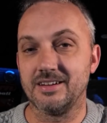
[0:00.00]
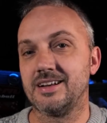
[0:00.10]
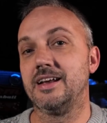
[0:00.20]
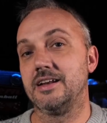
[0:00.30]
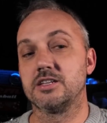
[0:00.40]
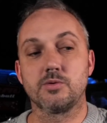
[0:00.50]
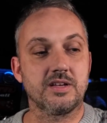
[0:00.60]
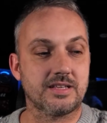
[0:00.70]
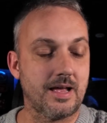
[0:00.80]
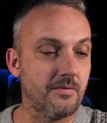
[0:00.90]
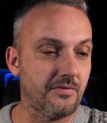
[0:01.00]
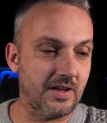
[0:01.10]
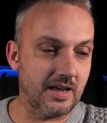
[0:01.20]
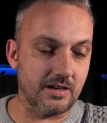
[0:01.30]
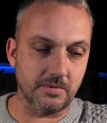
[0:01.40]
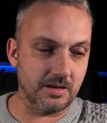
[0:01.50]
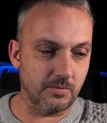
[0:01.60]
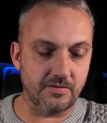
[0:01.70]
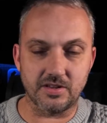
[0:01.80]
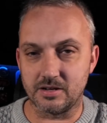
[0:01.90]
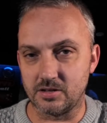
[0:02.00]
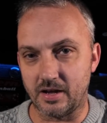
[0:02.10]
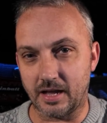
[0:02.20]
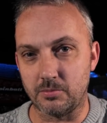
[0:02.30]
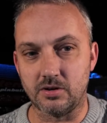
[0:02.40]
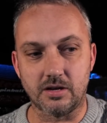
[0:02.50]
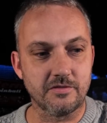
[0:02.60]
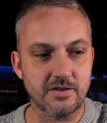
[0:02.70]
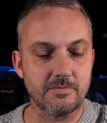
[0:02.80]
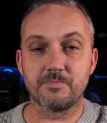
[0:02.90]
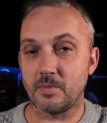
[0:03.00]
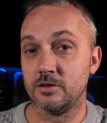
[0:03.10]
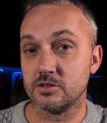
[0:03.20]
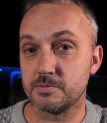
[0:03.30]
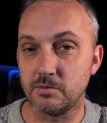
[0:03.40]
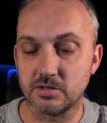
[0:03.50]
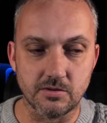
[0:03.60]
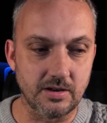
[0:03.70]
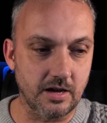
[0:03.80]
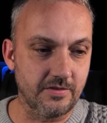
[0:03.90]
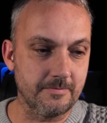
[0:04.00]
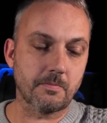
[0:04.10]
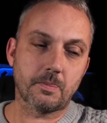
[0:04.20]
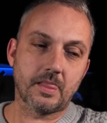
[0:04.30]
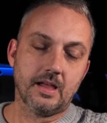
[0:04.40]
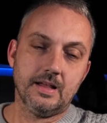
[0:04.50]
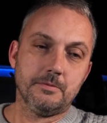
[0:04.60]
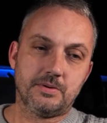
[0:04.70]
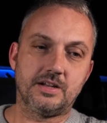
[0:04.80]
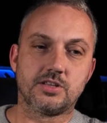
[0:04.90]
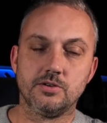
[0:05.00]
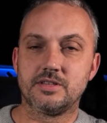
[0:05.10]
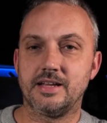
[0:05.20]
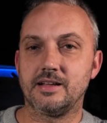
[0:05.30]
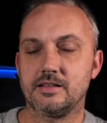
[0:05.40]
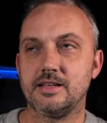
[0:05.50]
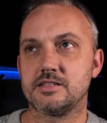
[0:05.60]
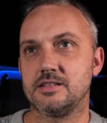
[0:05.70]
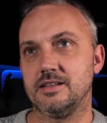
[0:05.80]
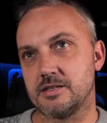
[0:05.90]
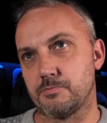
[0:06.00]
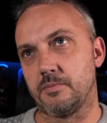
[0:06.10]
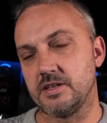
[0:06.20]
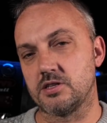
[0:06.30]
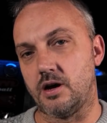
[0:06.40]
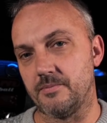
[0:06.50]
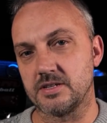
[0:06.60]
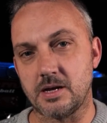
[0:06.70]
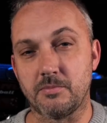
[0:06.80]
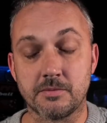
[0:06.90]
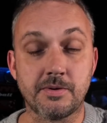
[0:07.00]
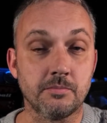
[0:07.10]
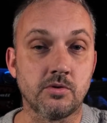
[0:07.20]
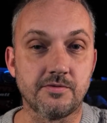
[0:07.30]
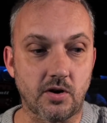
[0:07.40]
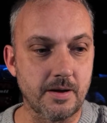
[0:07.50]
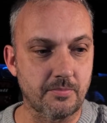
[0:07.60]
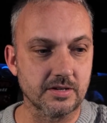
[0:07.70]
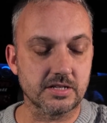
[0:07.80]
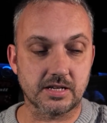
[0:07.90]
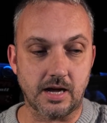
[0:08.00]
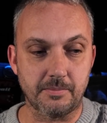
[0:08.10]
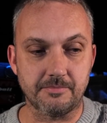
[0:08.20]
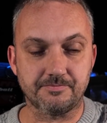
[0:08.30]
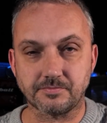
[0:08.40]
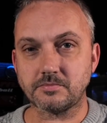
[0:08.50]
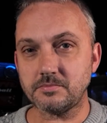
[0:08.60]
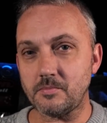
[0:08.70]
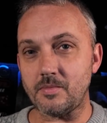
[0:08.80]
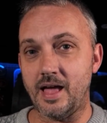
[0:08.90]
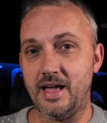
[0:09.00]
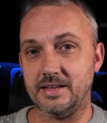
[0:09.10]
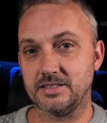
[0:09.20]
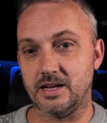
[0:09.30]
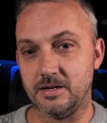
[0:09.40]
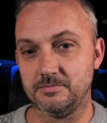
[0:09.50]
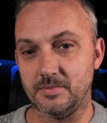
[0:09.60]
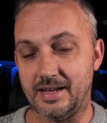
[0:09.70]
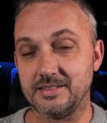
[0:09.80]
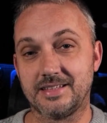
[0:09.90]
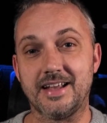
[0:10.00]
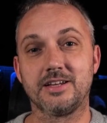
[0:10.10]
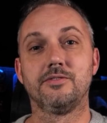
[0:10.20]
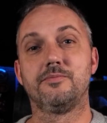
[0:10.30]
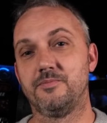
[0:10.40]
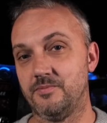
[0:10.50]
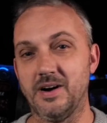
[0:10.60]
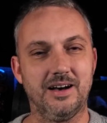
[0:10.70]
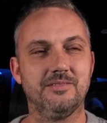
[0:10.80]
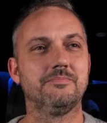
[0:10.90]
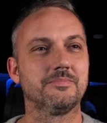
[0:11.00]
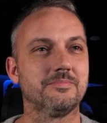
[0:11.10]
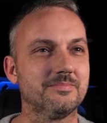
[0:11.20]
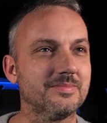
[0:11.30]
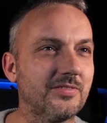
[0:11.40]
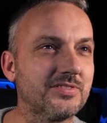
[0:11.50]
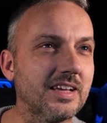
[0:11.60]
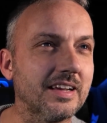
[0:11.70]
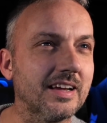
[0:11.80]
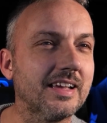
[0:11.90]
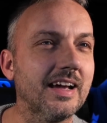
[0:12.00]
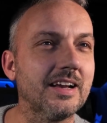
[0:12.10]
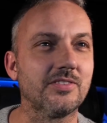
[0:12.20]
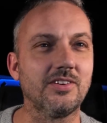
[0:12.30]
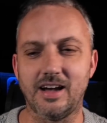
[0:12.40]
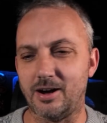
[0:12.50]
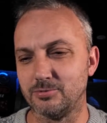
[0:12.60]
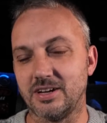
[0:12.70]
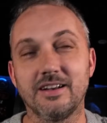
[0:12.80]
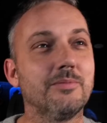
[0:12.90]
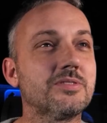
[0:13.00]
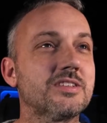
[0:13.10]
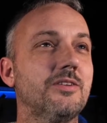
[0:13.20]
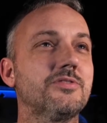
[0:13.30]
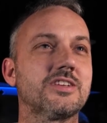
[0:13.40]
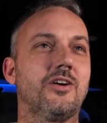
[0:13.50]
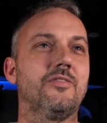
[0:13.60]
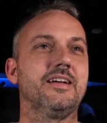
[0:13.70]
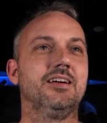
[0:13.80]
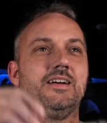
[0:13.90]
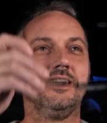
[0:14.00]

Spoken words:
clearly he's a West Ham fan. I mean, whether you like him or loathe him, and lots of people do loathe him, but I do think there's probably time for someone a bit more vibrant to come in. And Daniel, I've done it again, haven't I? Hold on, I'm so sorry.